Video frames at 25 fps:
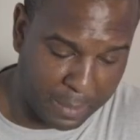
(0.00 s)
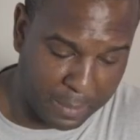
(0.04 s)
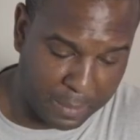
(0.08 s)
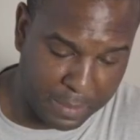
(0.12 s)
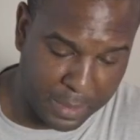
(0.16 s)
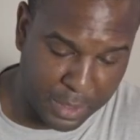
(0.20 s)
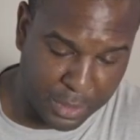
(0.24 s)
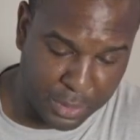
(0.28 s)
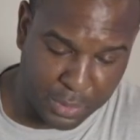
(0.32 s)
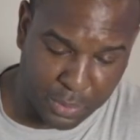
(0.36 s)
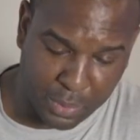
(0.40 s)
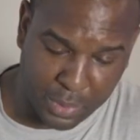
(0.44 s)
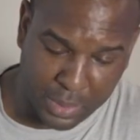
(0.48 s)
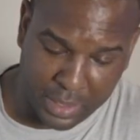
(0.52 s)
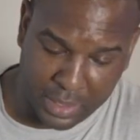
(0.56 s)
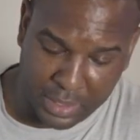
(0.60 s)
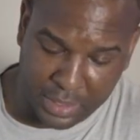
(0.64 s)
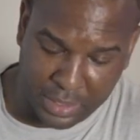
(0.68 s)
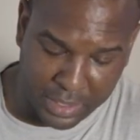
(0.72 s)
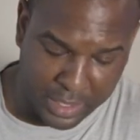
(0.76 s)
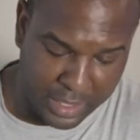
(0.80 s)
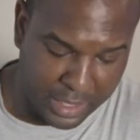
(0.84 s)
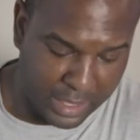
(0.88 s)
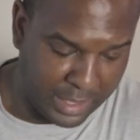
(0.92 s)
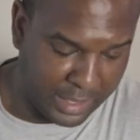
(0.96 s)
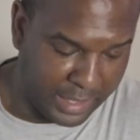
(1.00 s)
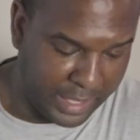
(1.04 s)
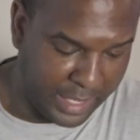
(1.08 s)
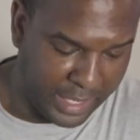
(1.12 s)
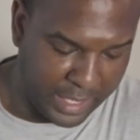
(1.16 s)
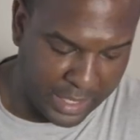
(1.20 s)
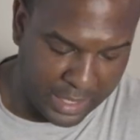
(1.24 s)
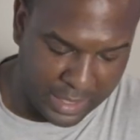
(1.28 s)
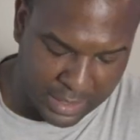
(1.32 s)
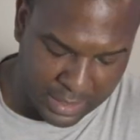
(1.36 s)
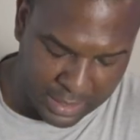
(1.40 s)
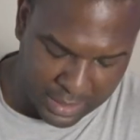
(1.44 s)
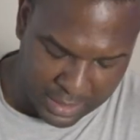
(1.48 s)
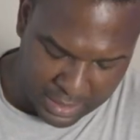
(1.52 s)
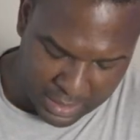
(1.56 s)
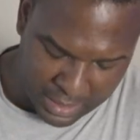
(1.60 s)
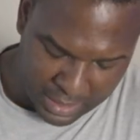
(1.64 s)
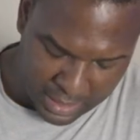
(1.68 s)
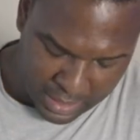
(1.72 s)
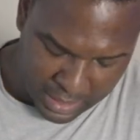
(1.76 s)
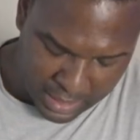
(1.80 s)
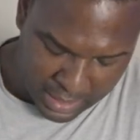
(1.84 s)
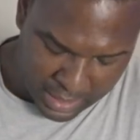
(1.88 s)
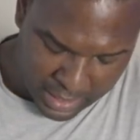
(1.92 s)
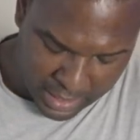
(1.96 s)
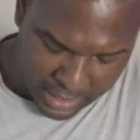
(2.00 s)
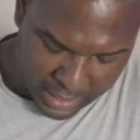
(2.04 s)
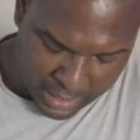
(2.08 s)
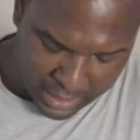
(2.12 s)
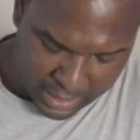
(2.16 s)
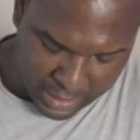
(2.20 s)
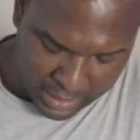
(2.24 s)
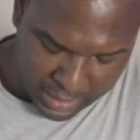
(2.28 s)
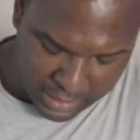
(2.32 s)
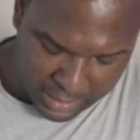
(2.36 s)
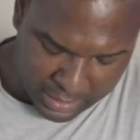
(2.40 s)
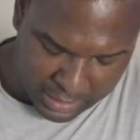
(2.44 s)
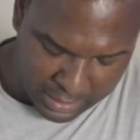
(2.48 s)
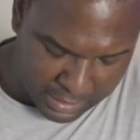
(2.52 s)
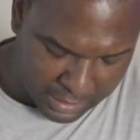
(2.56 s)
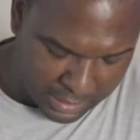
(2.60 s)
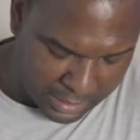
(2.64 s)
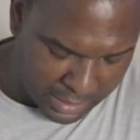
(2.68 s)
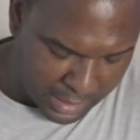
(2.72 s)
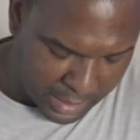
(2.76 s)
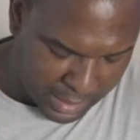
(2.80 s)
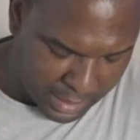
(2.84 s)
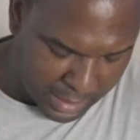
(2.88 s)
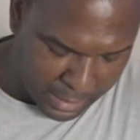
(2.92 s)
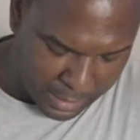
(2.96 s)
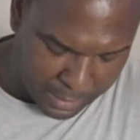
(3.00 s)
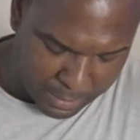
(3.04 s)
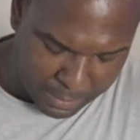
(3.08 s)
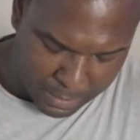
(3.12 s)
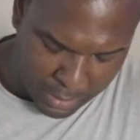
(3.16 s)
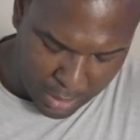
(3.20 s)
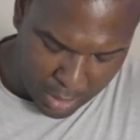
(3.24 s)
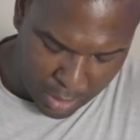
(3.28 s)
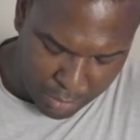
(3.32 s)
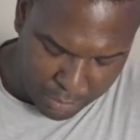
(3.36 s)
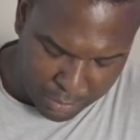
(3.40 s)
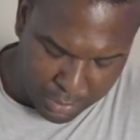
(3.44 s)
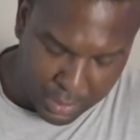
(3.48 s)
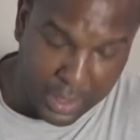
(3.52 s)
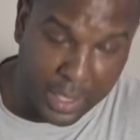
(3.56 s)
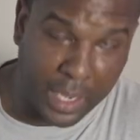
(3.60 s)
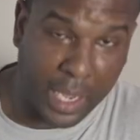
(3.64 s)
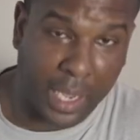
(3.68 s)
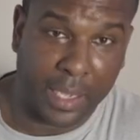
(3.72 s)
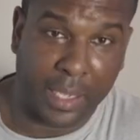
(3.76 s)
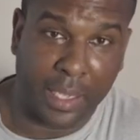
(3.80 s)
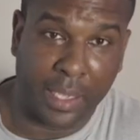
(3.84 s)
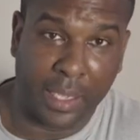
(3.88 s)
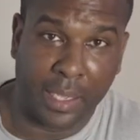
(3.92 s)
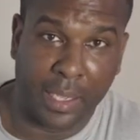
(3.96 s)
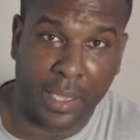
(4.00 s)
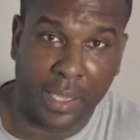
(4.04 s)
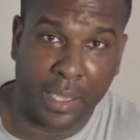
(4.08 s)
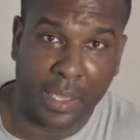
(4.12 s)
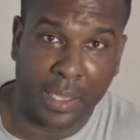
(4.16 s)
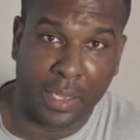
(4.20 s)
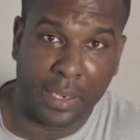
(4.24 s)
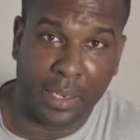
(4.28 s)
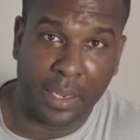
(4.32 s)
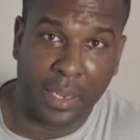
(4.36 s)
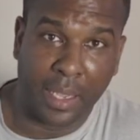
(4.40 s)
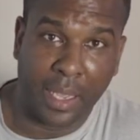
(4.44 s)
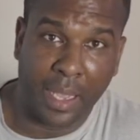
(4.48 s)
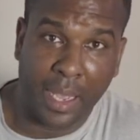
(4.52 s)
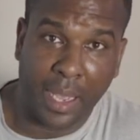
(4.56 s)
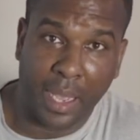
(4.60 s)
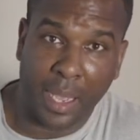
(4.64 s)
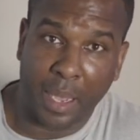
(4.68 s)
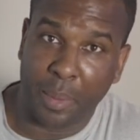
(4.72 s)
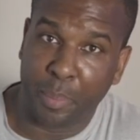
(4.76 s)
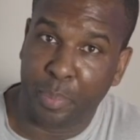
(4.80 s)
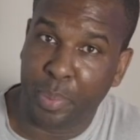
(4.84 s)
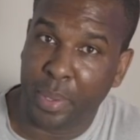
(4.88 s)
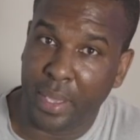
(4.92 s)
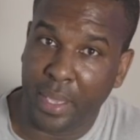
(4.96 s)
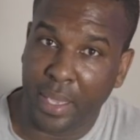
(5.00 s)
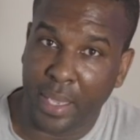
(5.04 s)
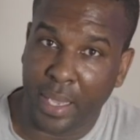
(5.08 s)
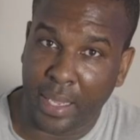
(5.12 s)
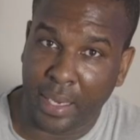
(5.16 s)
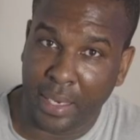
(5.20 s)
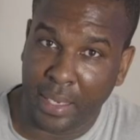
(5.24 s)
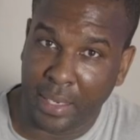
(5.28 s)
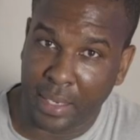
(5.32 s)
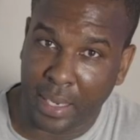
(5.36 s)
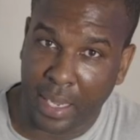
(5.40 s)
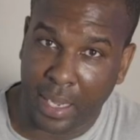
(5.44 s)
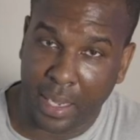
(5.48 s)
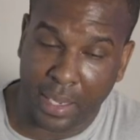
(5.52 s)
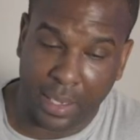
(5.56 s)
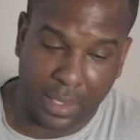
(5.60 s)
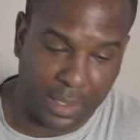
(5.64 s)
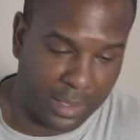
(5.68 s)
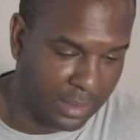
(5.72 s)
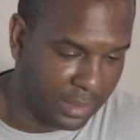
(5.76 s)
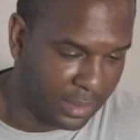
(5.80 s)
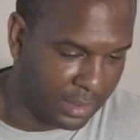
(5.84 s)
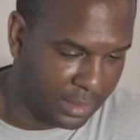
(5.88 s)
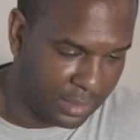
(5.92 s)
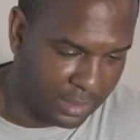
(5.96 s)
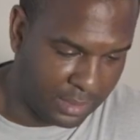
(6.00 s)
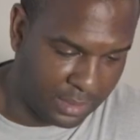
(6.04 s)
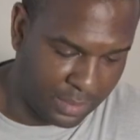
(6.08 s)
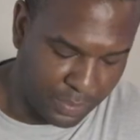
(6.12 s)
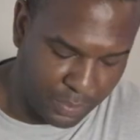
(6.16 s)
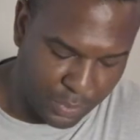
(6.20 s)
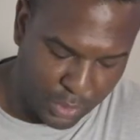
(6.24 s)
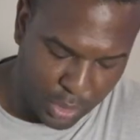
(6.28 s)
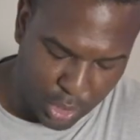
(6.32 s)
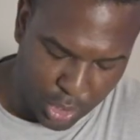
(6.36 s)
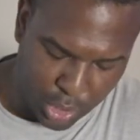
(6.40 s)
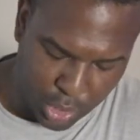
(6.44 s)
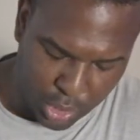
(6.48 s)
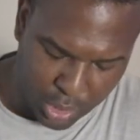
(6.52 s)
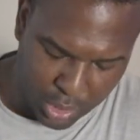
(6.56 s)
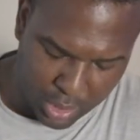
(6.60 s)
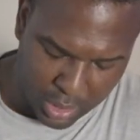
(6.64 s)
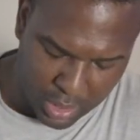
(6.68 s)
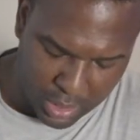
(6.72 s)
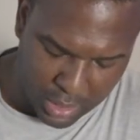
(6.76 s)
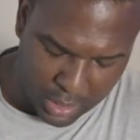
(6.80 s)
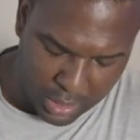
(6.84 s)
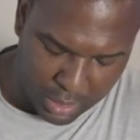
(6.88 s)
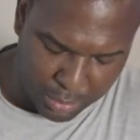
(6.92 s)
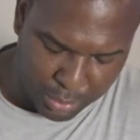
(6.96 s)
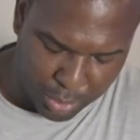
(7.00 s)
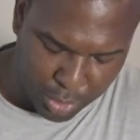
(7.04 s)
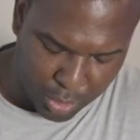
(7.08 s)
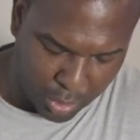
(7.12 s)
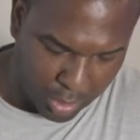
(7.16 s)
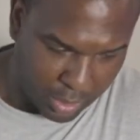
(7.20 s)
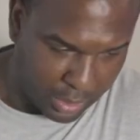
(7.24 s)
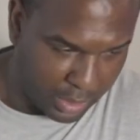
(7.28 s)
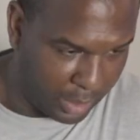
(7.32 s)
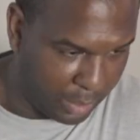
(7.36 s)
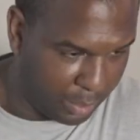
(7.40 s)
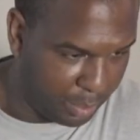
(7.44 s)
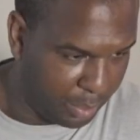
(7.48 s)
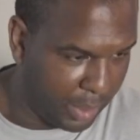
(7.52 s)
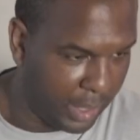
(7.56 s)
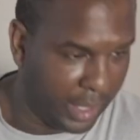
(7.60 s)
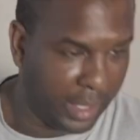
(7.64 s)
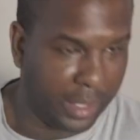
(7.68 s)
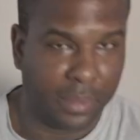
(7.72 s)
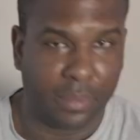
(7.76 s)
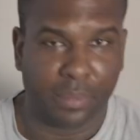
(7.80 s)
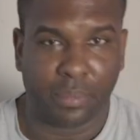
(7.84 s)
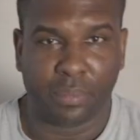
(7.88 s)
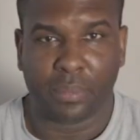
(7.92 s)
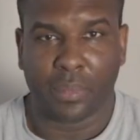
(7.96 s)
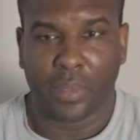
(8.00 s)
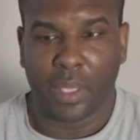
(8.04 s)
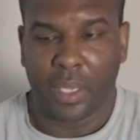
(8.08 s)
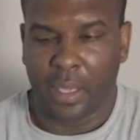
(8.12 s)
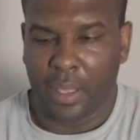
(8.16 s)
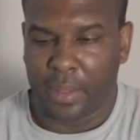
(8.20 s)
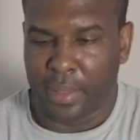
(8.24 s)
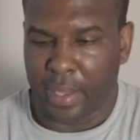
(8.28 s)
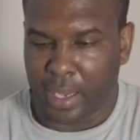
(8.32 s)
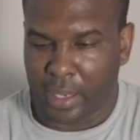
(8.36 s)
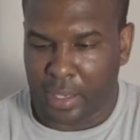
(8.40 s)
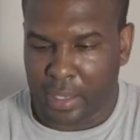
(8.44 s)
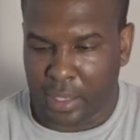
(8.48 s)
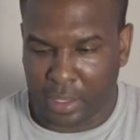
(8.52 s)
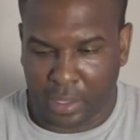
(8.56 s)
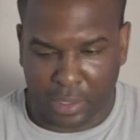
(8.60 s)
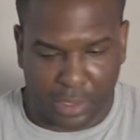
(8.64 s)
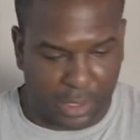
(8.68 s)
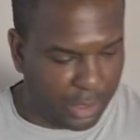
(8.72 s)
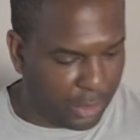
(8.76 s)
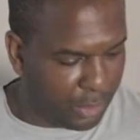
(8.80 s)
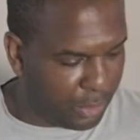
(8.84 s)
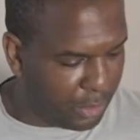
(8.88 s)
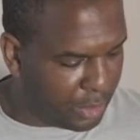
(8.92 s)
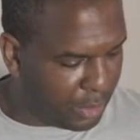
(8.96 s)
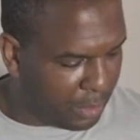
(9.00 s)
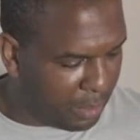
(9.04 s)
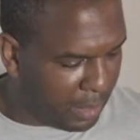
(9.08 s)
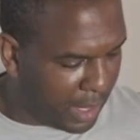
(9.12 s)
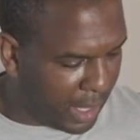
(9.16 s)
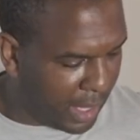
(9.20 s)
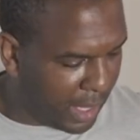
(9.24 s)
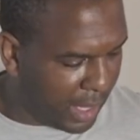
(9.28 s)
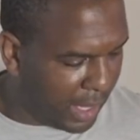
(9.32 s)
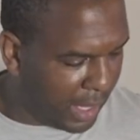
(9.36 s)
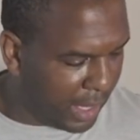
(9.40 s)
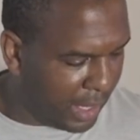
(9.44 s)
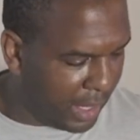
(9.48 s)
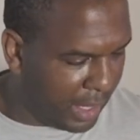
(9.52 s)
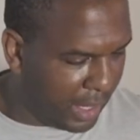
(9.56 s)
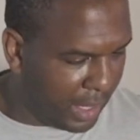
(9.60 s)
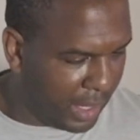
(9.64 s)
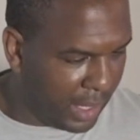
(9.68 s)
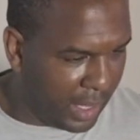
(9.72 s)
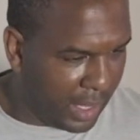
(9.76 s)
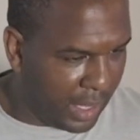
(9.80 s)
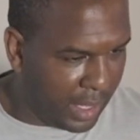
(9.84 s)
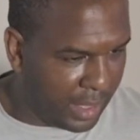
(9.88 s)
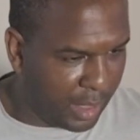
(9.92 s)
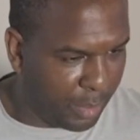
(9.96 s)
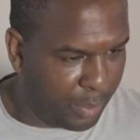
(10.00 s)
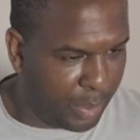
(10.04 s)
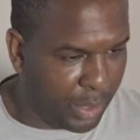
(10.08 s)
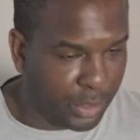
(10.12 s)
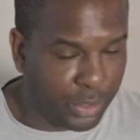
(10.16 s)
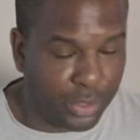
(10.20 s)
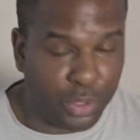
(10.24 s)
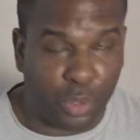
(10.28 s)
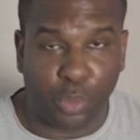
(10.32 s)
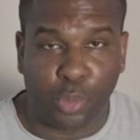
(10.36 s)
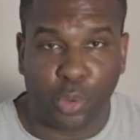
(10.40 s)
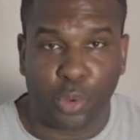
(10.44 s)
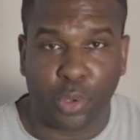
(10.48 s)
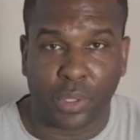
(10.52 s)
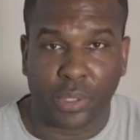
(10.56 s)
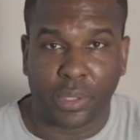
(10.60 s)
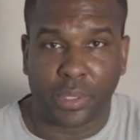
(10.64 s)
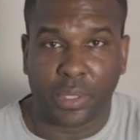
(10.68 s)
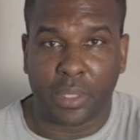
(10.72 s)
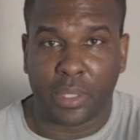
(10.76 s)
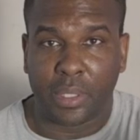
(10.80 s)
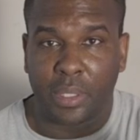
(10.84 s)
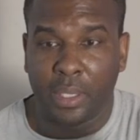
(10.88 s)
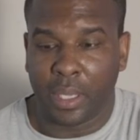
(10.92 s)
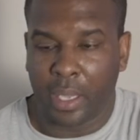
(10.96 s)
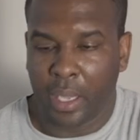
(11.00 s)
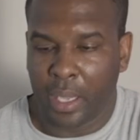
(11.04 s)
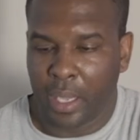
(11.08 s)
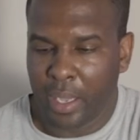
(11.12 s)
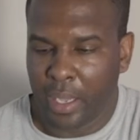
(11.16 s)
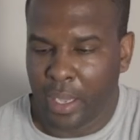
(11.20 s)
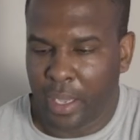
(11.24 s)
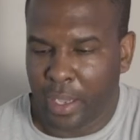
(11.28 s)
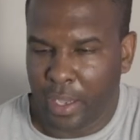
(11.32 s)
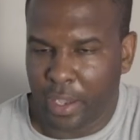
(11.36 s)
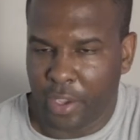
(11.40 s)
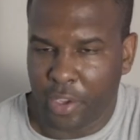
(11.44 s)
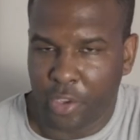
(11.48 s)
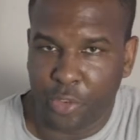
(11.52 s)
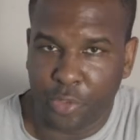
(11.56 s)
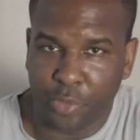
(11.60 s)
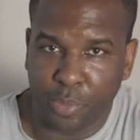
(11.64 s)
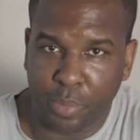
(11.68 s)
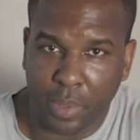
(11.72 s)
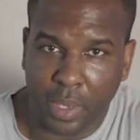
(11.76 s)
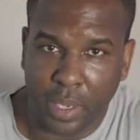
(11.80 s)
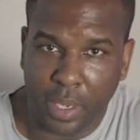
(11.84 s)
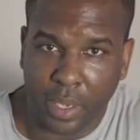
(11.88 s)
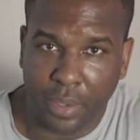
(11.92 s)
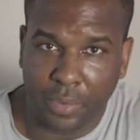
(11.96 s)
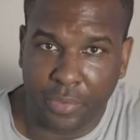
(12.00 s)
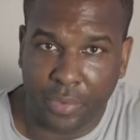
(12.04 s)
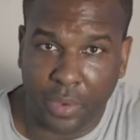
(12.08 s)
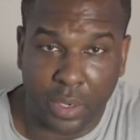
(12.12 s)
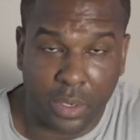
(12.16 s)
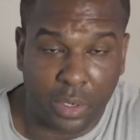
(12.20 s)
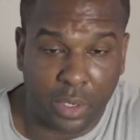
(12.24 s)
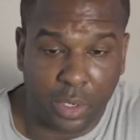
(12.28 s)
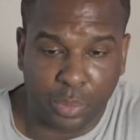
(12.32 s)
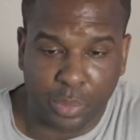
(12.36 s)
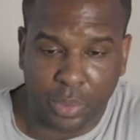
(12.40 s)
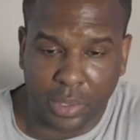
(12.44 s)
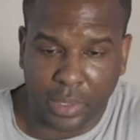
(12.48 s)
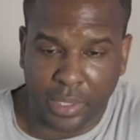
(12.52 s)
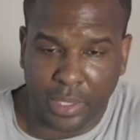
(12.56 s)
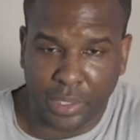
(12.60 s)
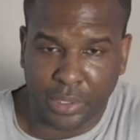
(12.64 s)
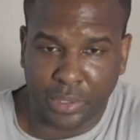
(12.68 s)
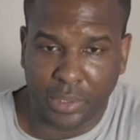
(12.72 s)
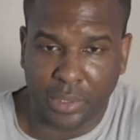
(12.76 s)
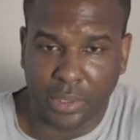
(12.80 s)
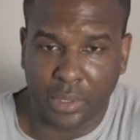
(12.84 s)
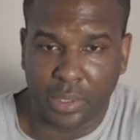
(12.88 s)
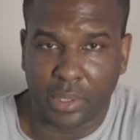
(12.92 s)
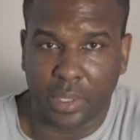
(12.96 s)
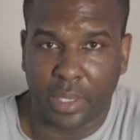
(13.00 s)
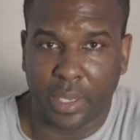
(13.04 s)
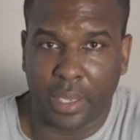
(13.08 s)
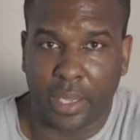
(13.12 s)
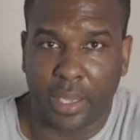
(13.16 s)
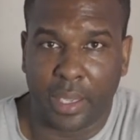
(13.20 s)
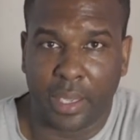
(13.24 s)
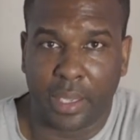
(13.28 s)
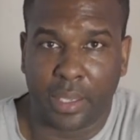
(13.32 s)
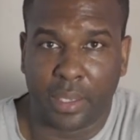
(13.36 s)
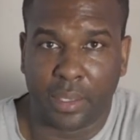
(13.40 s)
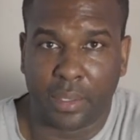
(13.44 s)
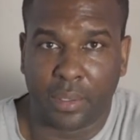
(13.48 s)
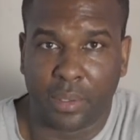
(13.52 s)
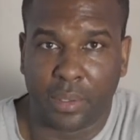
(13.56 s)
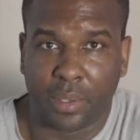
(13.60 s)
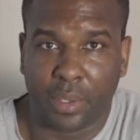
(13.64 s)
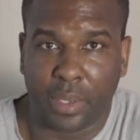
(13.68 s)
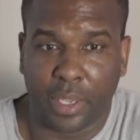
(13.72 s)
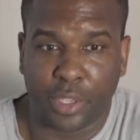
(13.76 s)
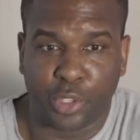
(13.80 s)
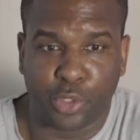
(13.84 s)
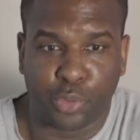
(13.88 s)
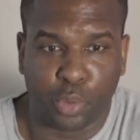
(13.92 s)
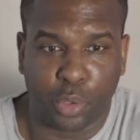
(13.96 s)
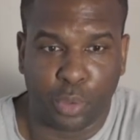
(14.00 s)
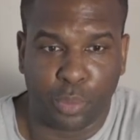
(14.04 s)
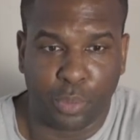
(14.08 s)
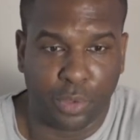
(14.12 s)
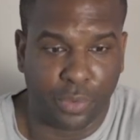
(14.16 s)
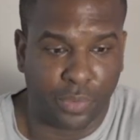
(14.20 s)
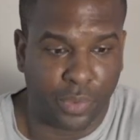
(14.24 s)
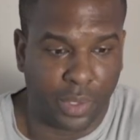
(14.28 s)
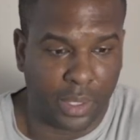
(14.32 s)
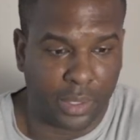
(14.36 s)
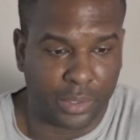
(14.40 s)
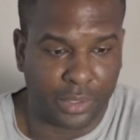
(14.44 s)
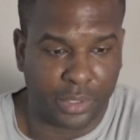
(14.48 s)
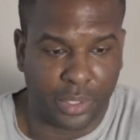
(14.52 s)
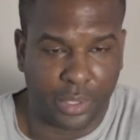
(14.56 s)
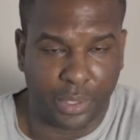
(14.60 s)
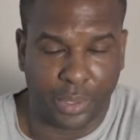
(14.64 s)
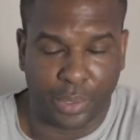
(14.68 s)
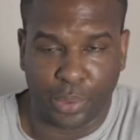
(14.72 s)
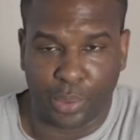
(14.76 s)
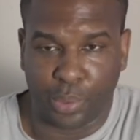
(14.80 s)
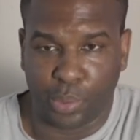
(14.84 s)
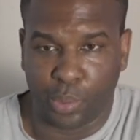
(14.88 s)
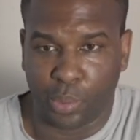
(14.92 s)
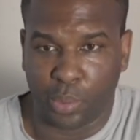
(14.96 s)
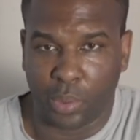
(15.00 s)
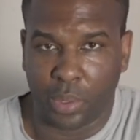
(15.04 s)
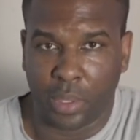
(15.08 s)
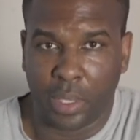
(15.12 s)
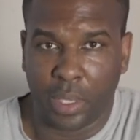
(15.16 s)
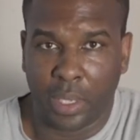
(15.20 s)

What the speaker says: this one is near and dear, and hopefully I can get a P89 here shortly. But that concludes the pistol portion of my firearm collections, and next we'll move on to